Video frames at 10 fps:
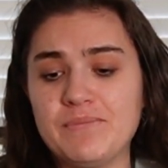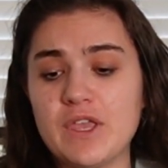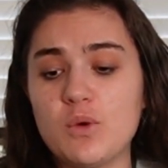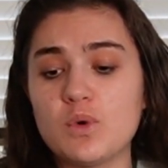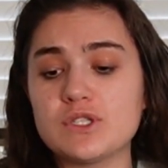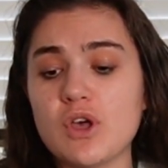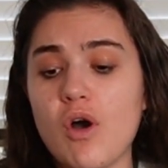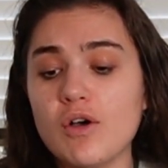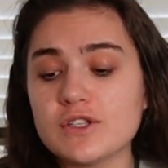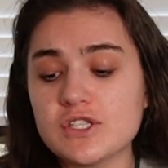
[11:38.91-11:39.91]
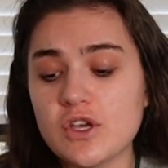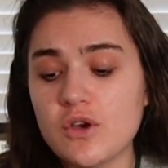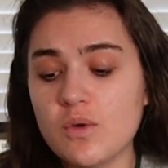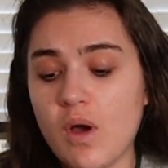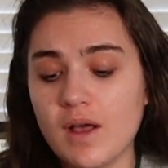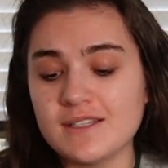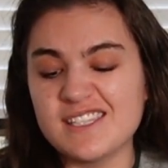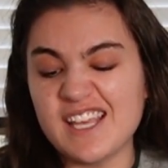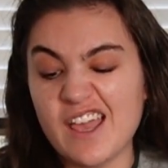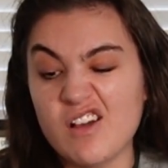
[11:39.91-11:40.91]
It was also on
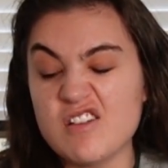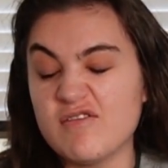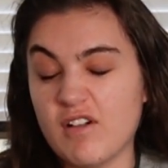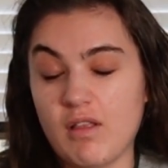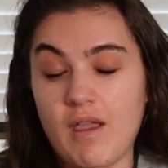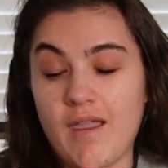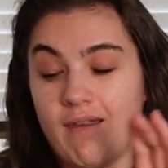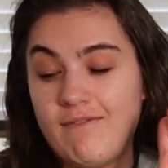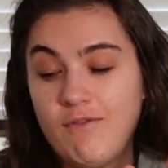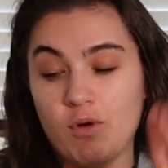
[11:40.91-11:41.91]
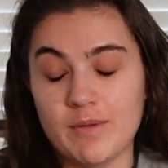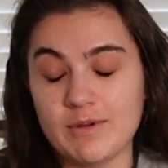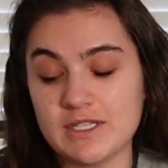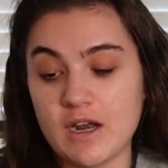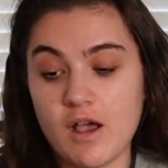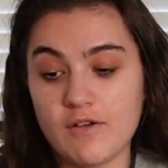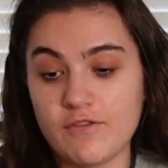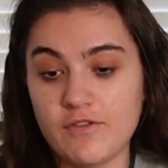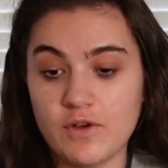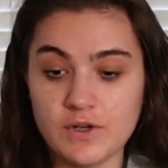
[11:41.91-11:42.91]
sale for like 40%
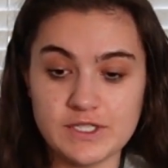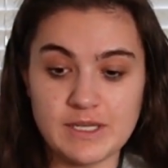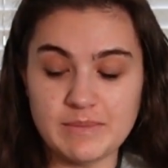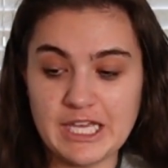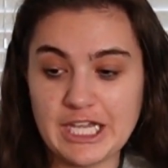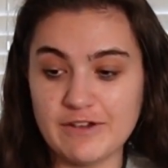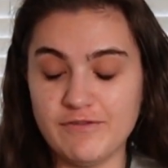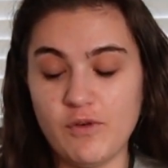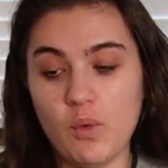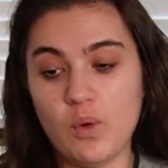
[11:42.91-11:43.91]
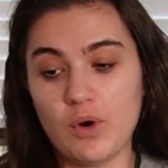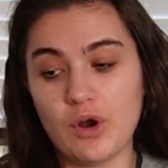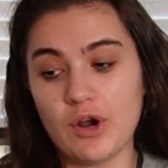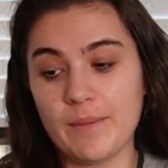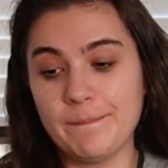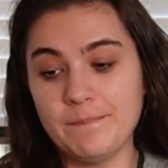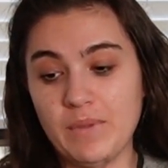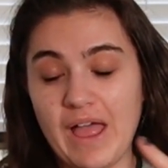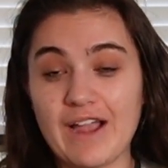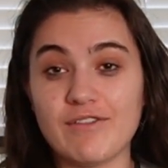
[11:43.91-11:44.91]
off or something for
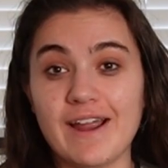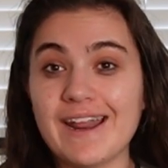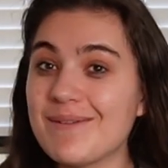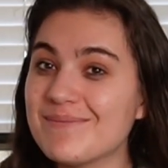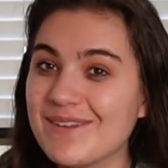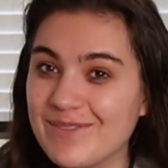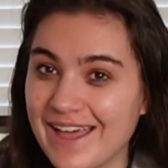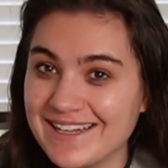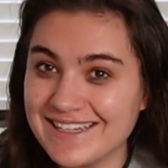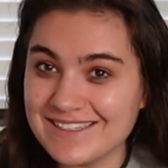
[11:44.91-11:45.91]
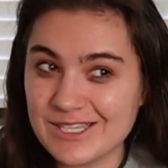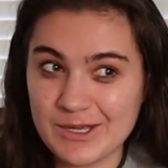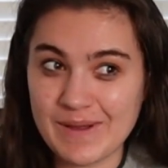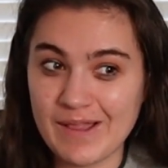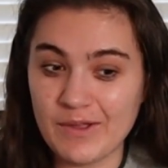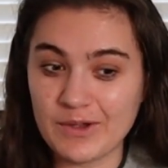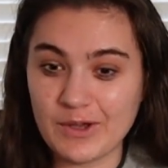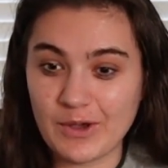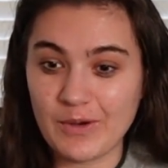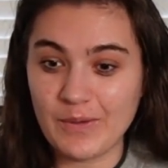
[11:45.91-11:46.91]
Black Friday, if that tells you how long
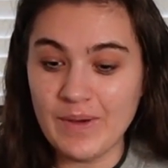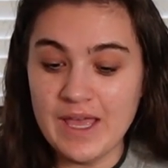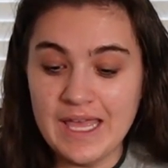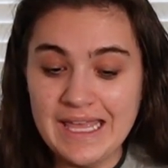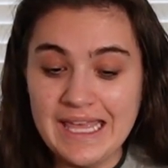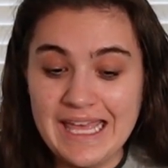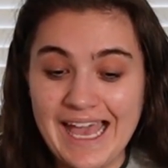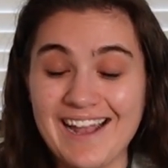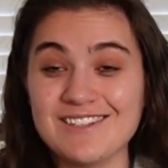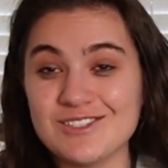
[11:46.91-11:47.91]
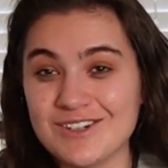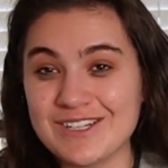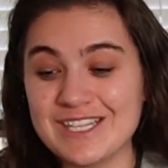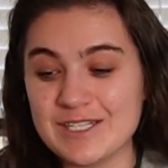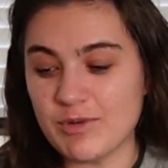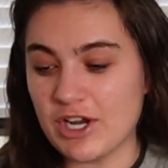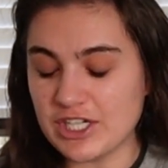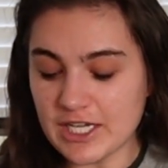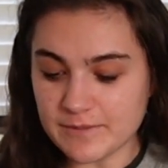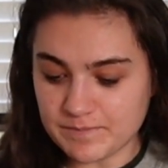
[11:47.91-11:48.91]
ago I started this
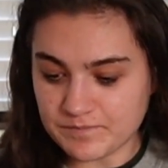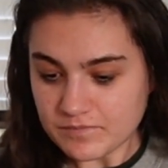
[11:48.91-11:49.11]
project.